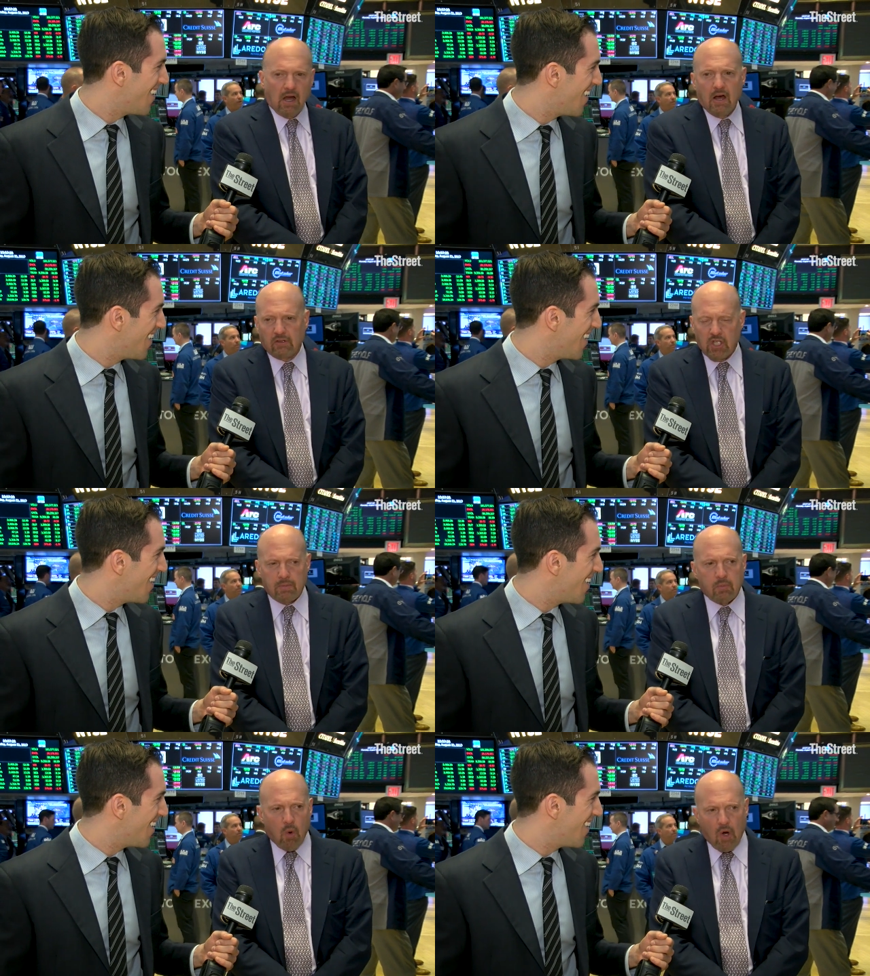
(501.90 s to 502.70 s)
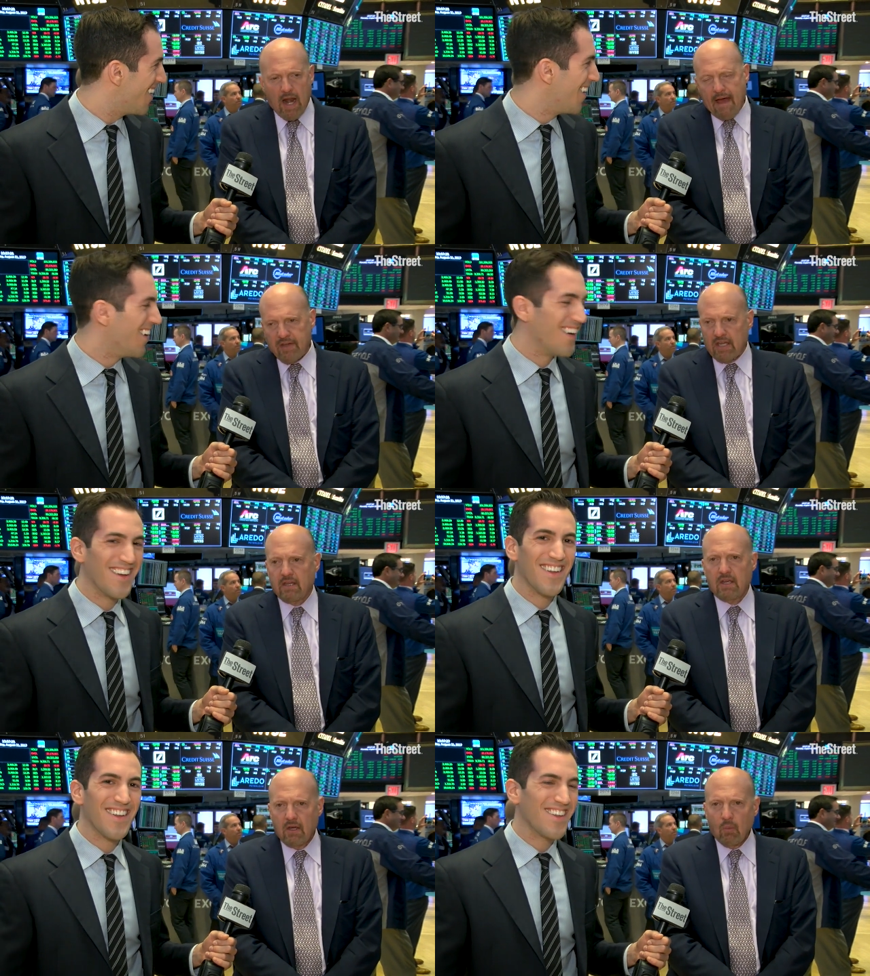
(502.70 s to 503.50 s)
Speaker 1: uh, Elizabeth Warren having
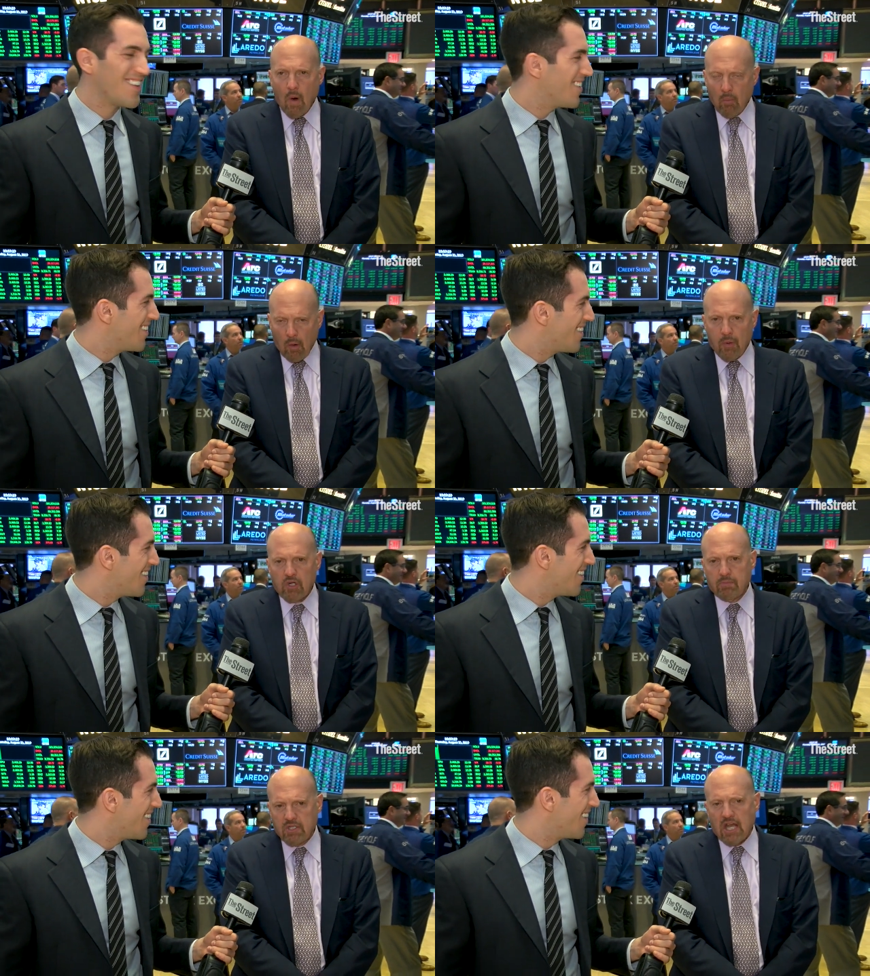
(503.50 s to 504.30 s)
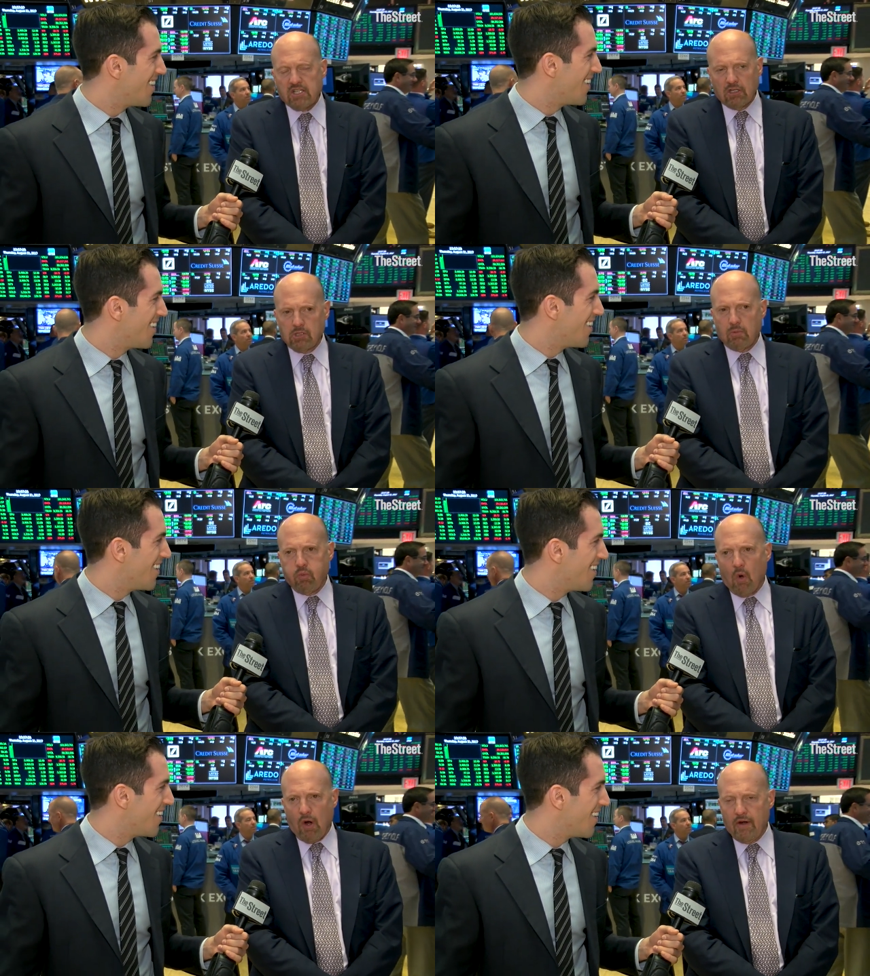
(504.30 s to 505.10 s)
one more person besides
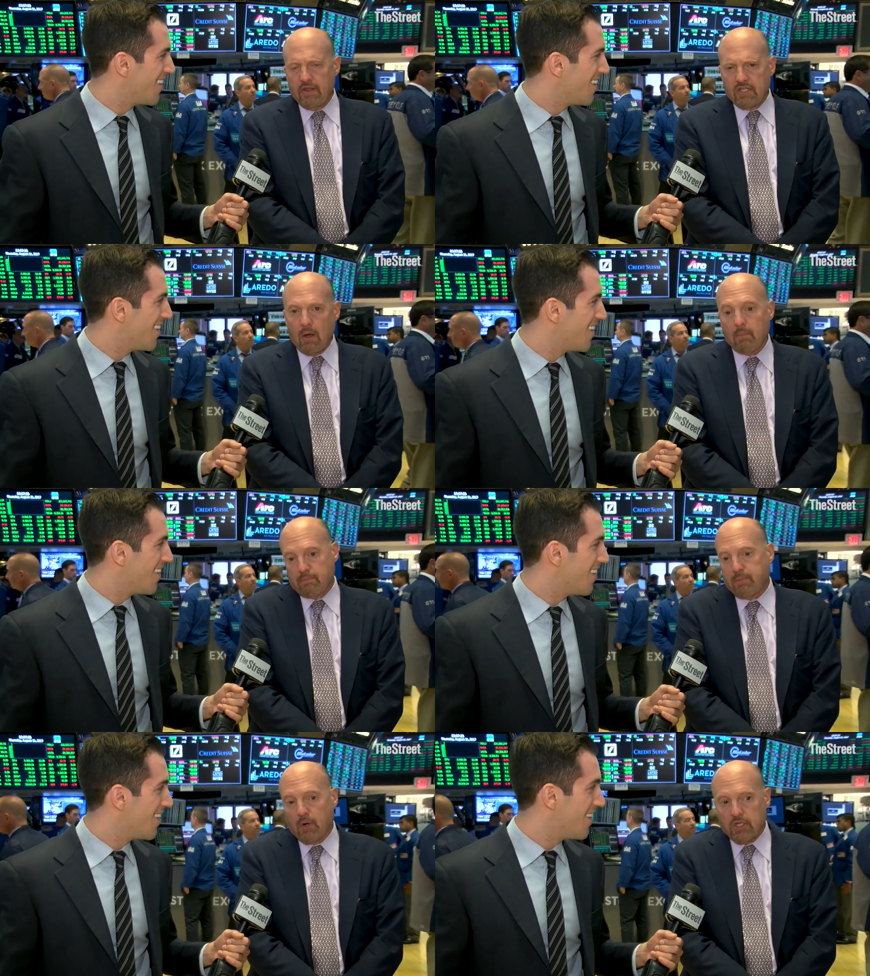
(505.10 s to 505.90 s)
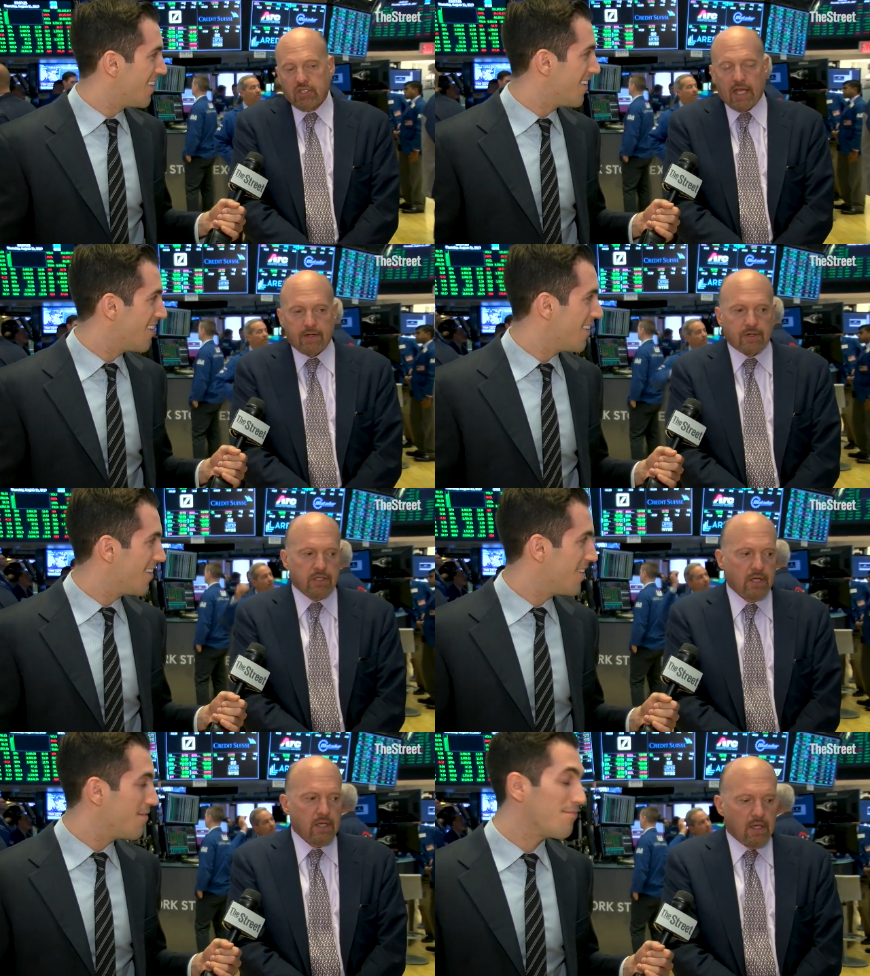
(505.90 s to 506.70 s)
Elizabeth Warren in this. Oh, Bernie Sanders.